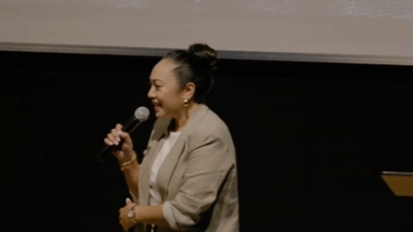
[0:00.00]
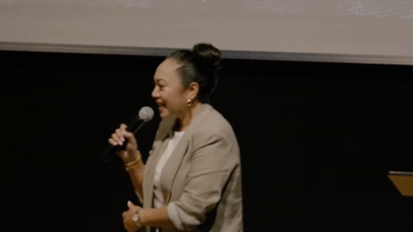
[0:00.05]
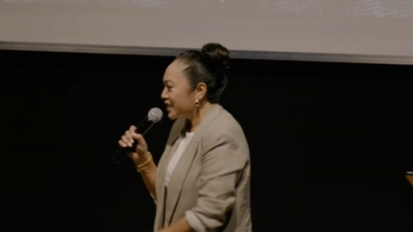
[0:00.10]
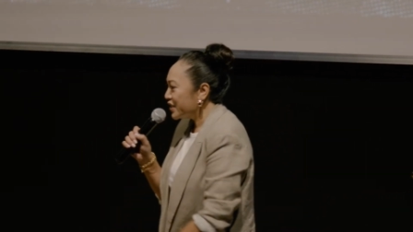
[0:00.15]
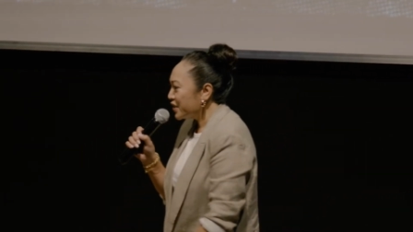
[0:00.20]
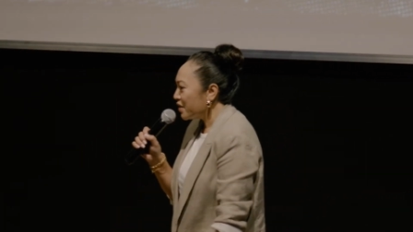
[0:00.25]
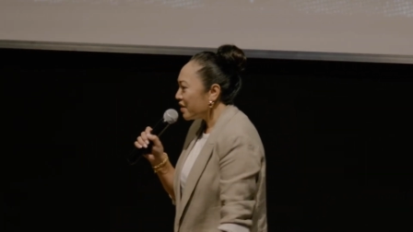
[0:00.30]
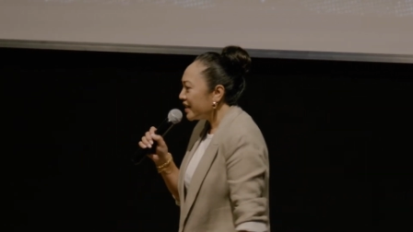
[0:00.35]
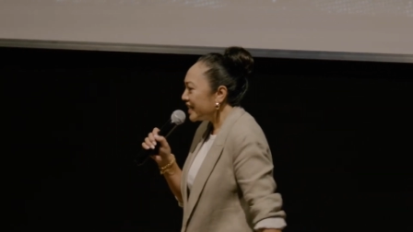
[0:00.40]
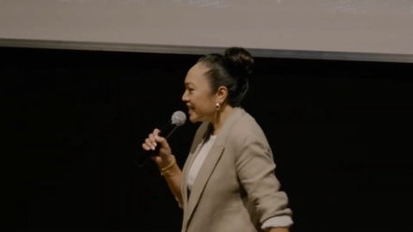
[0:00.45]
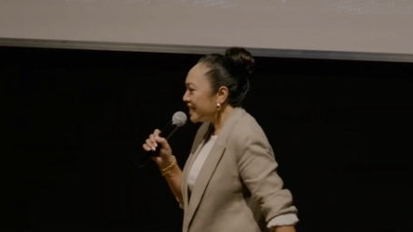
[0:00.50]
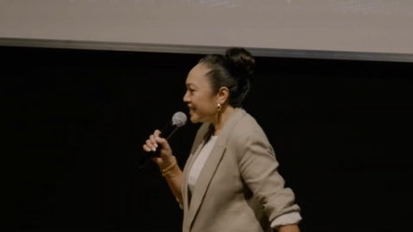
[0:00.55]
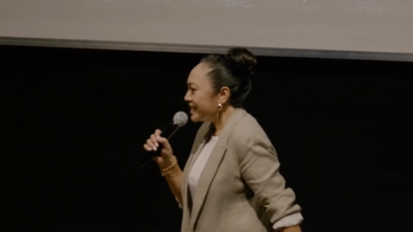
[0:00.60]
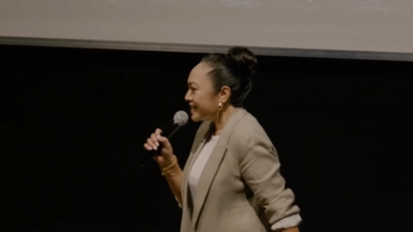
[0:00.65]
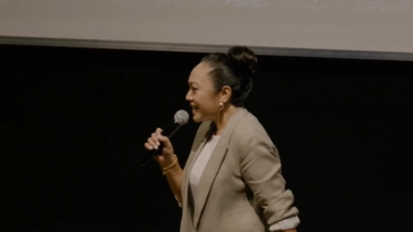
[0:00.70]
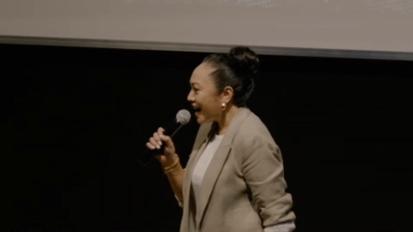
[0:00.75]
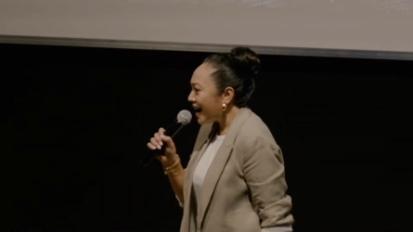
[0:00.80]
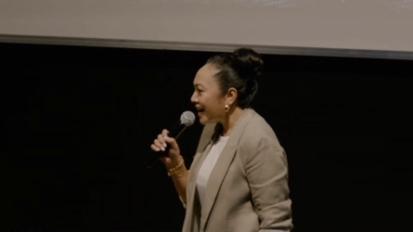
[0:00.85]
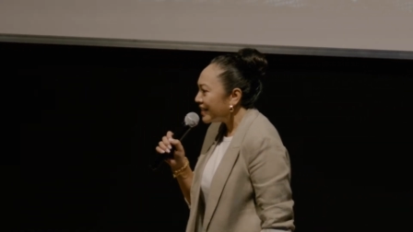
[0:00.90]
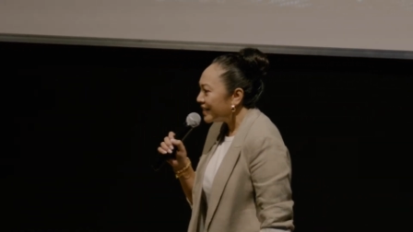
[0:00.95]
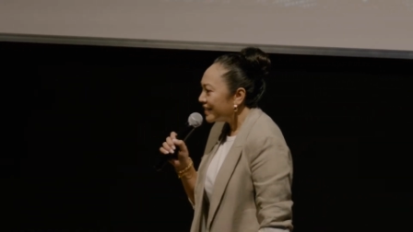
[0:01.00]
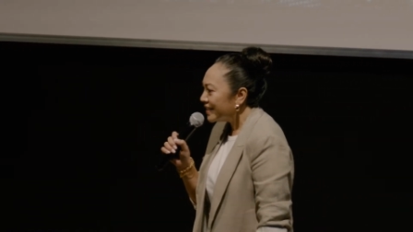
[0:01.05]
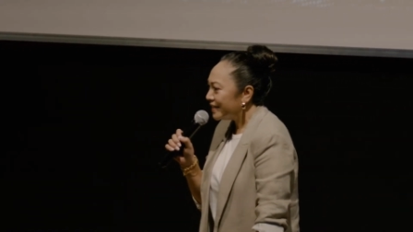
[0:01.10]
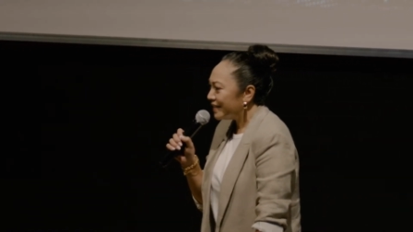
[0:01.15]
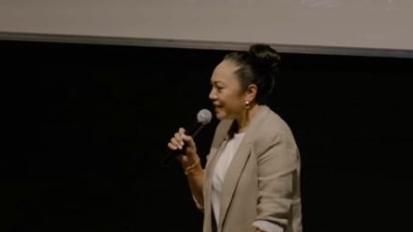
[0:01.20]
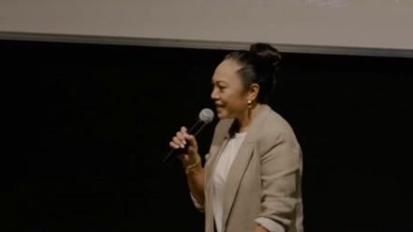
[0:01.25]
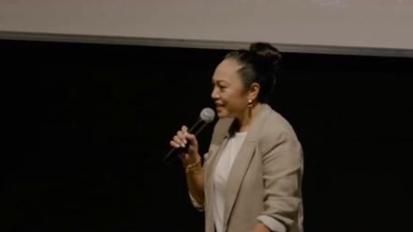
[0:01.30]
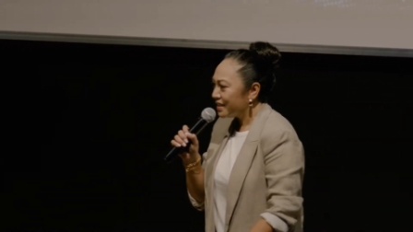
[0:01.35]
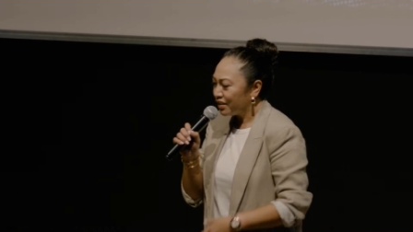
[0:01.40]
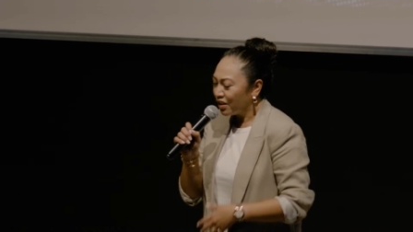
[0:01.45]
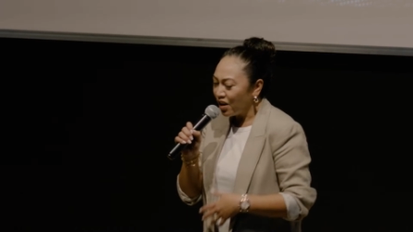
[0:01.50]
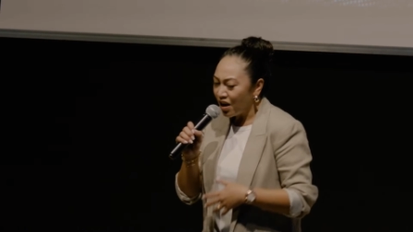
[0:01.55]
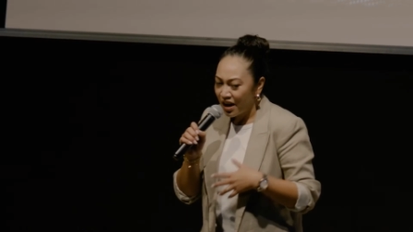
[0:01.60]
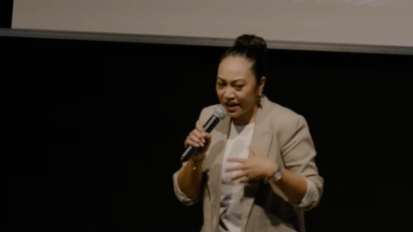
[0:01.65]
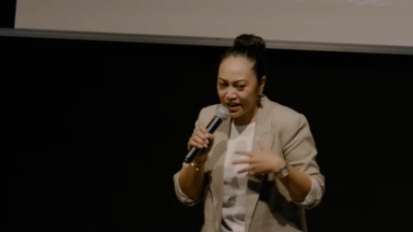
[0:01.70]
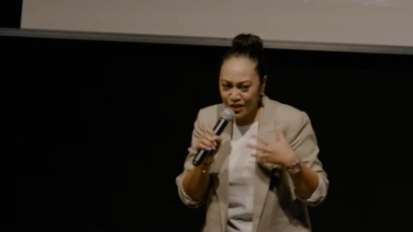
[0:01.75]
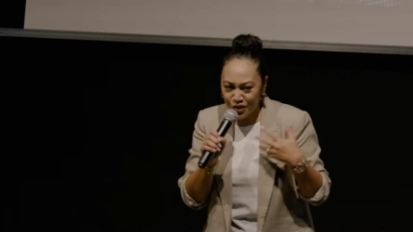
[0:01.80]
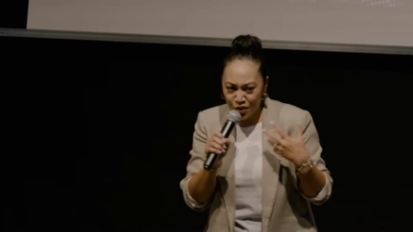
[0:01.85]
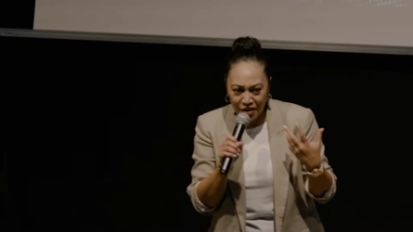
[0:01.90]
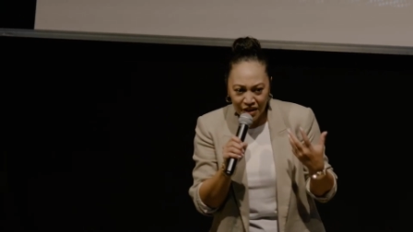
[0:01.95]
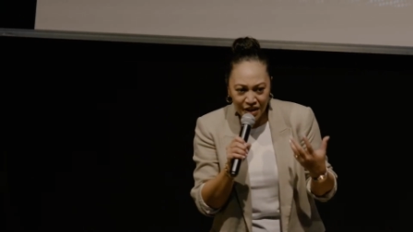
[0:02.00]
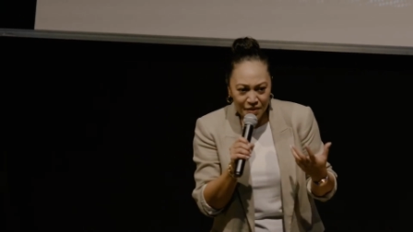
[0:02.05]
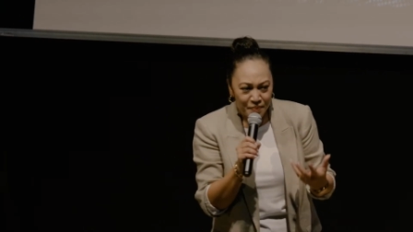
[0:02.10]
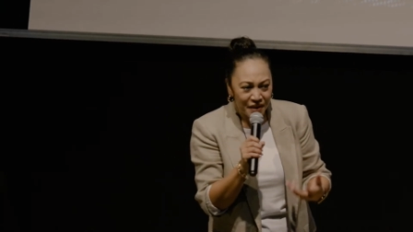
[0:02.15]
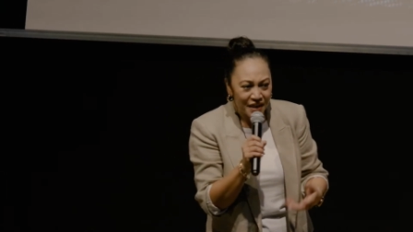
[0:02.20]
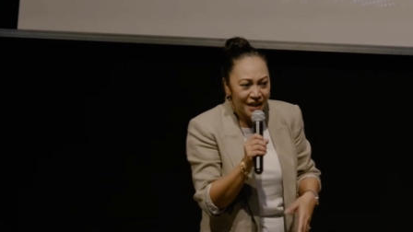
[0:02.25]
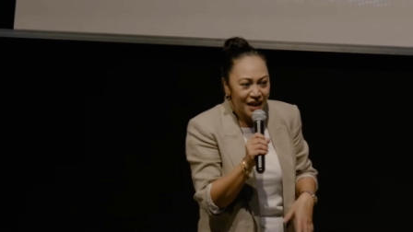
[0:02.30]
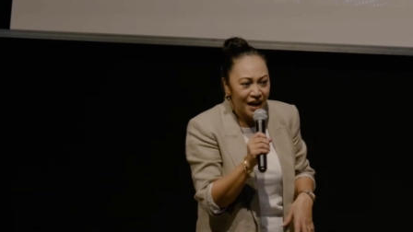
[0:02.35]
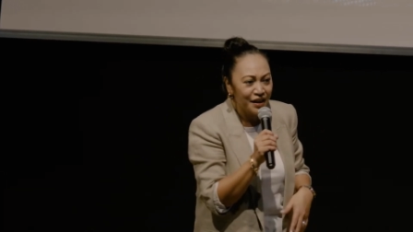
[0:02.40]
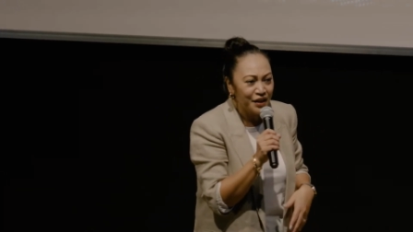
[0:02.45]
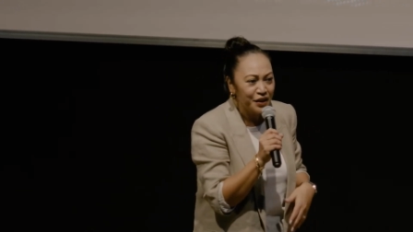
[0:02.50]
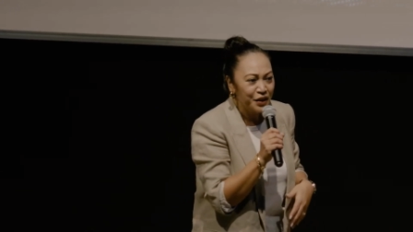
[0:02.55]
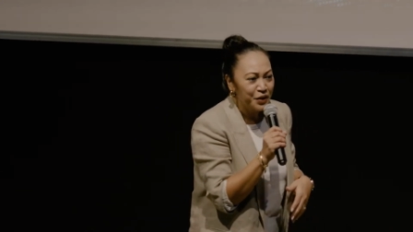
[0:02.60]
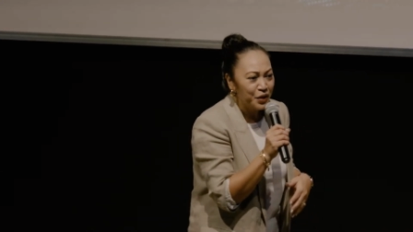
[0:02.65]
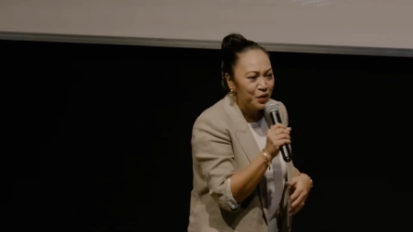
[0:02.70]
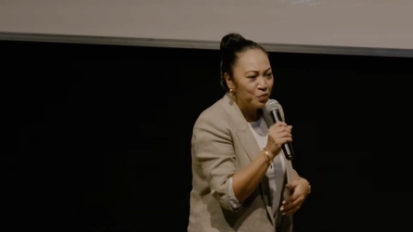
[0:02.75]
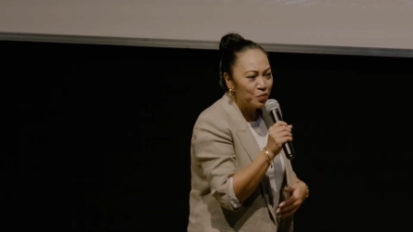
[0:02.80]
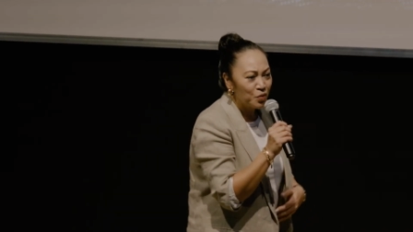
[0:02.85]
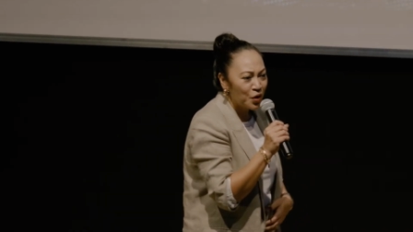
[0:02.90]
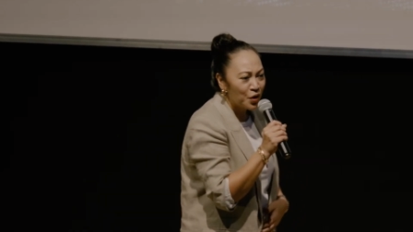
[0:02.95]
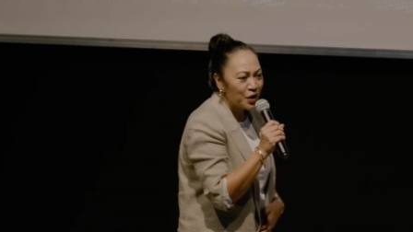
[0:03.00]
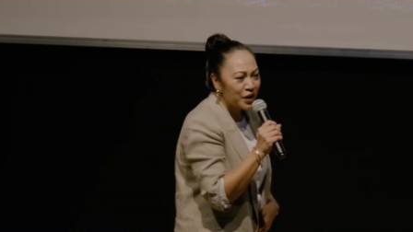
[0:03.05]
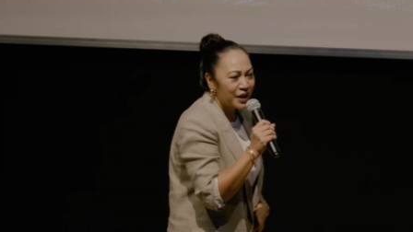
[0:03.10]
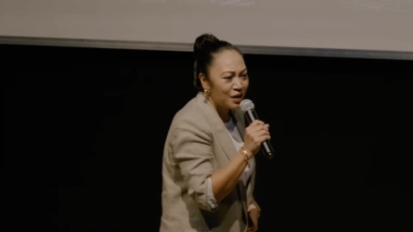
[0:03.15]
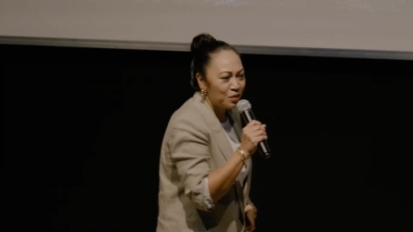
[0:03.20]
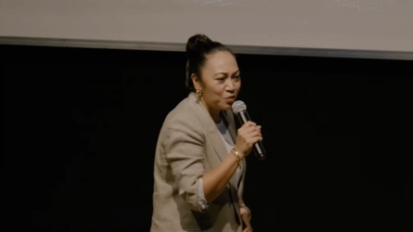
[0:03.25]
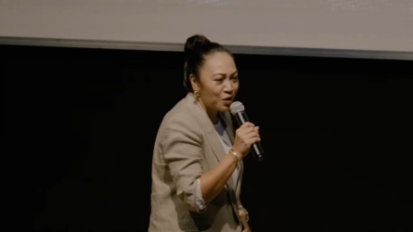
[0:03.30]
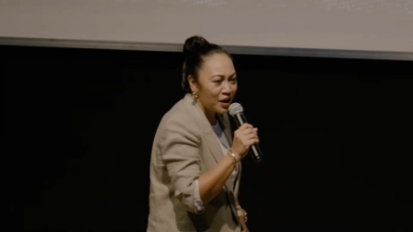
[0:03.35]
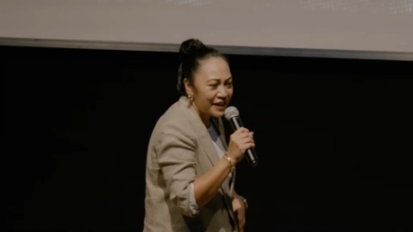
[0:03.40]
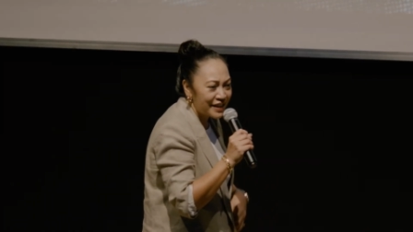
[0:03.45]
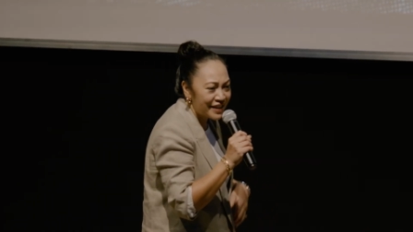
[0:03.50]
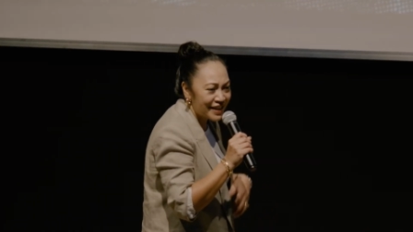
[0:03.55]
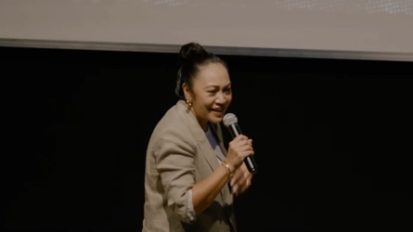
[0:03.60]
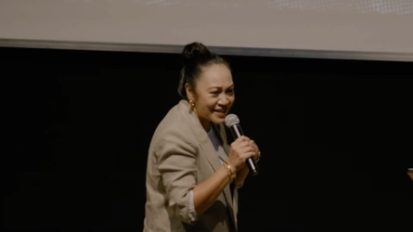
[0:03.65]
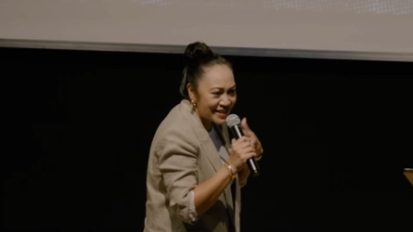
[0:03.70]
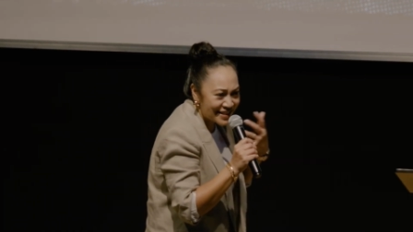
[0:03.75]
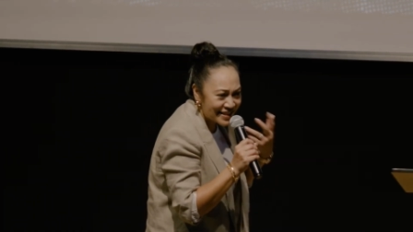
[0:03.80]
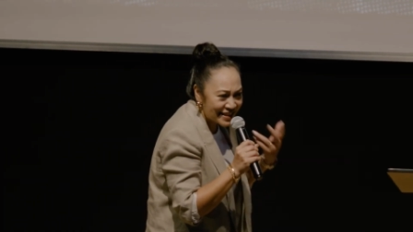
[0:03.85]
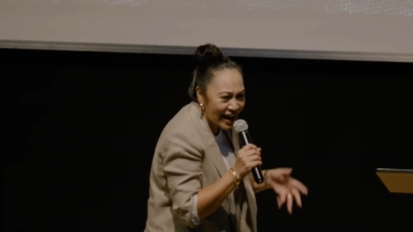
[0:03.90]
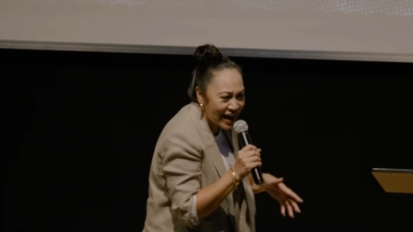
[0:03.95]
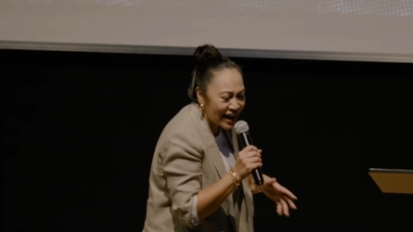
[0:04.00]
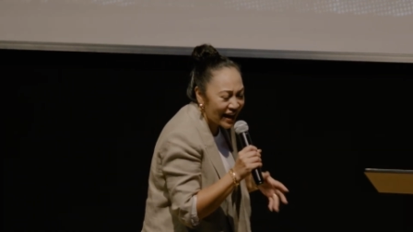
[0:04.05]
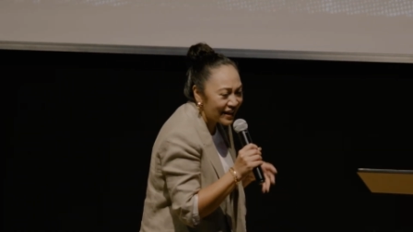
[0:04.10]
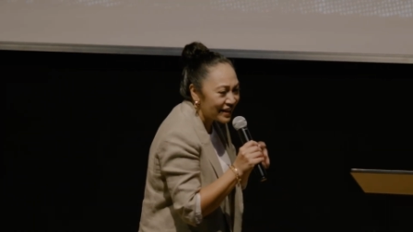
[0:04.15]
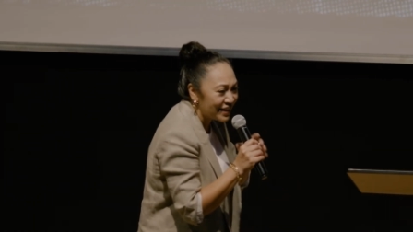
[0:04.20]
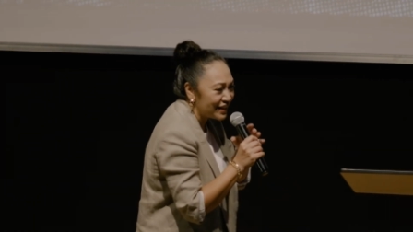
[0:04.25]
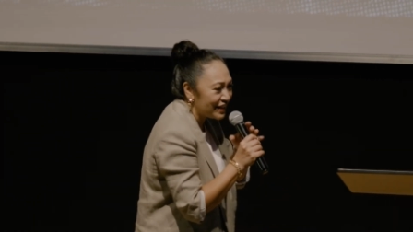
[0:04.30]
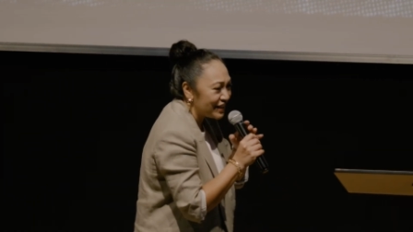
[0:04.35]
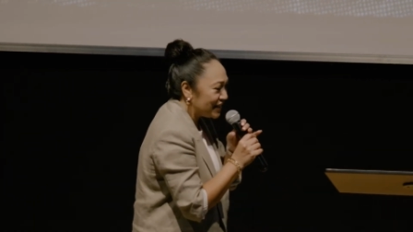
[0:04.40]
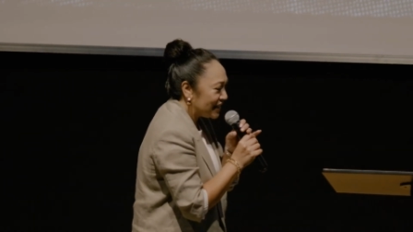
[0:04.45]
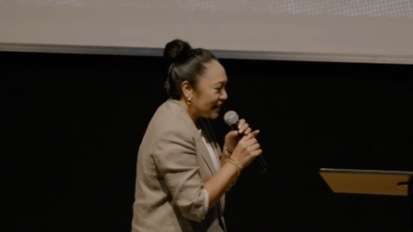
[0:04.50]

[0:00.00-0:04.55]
that's already started, that God has already begun a good work, and what He has started,